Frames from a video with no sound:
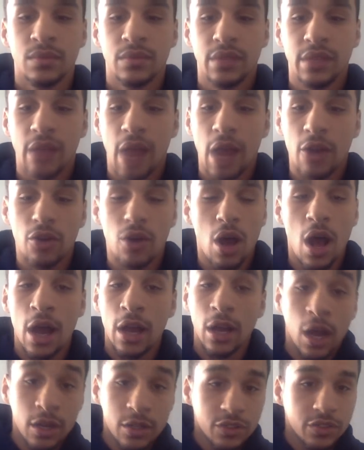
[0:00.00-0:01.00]
And I
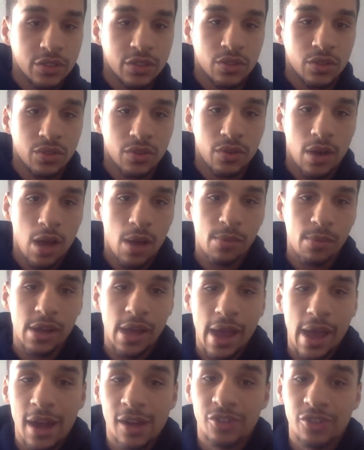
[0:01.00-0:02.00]
honestly don't know how I'm going
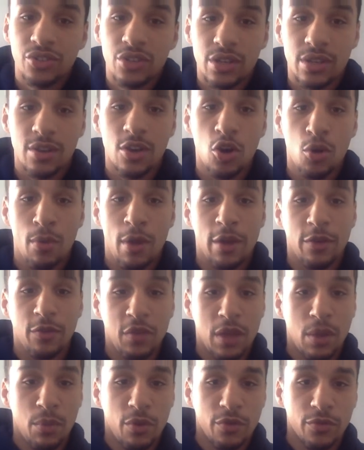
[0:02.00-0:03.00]
to actually tell my
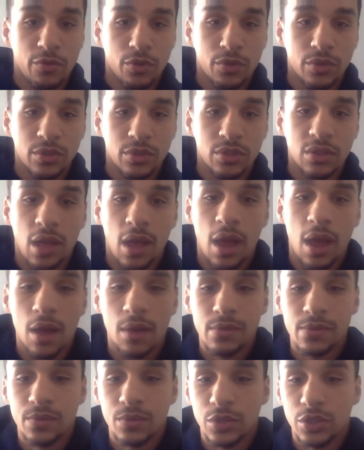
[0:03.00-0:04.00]
family for real that
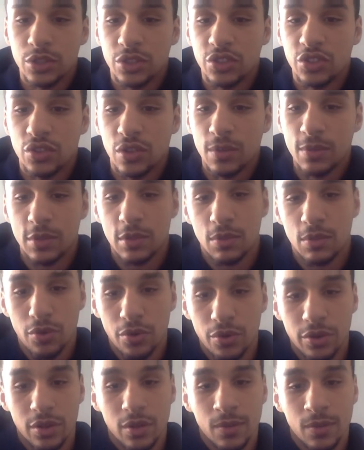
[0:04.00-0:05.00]
I'm a Trump
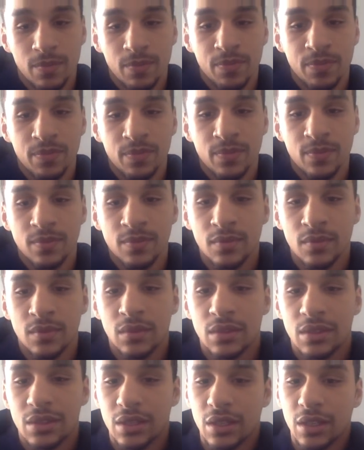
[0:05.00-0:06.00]
supporter.
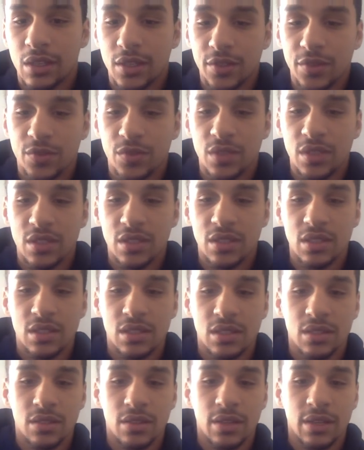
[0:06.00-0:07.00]
If this
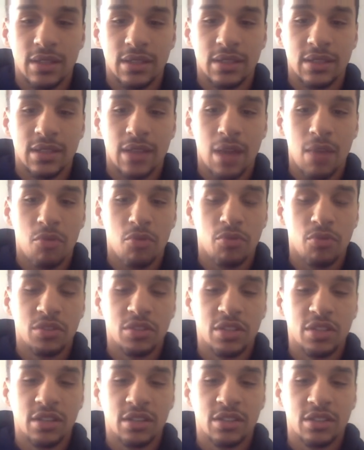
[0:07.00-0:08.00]
is like the type of
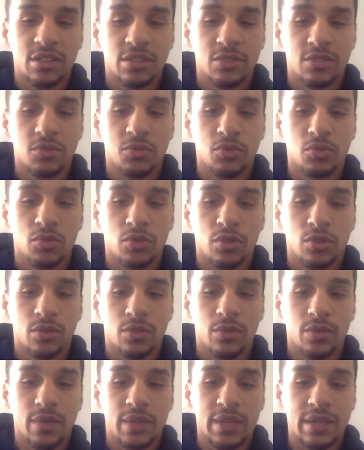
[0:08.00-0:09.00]
rejection or
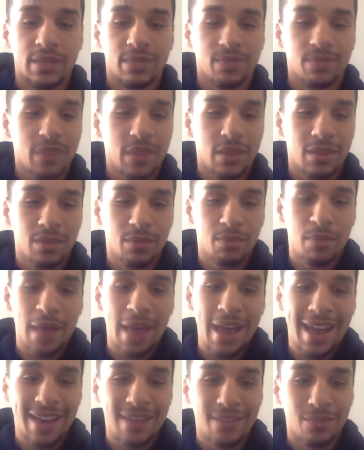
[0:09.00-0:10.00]
like
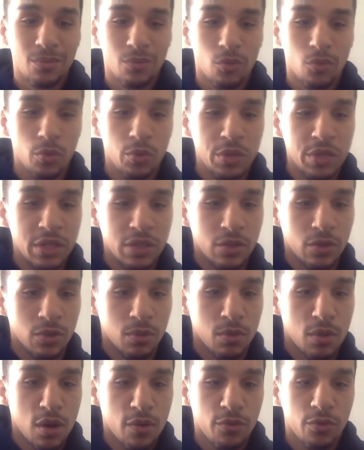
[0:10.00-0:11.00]
bad week or
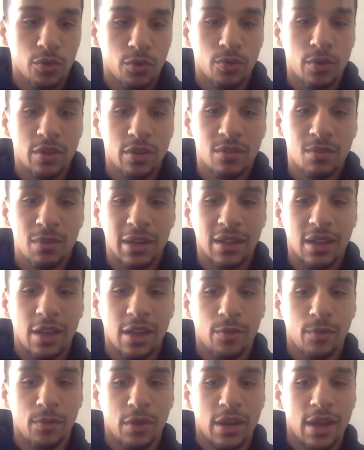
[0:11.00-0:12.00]
month or rest of my life
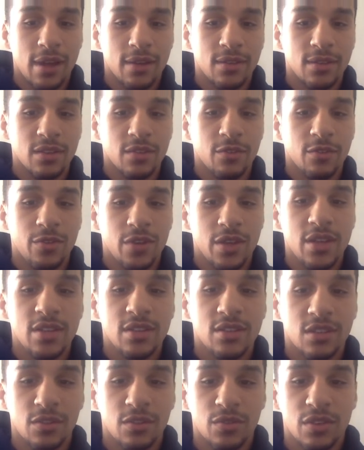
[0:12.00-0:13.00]
I'm going to have to
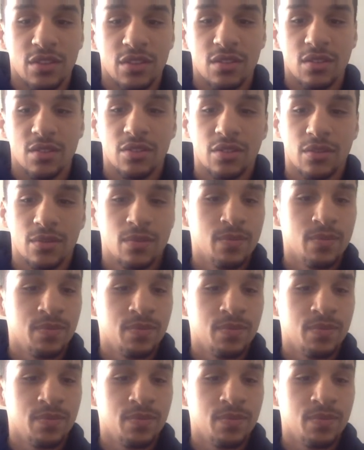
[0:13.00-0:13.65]
face, if this is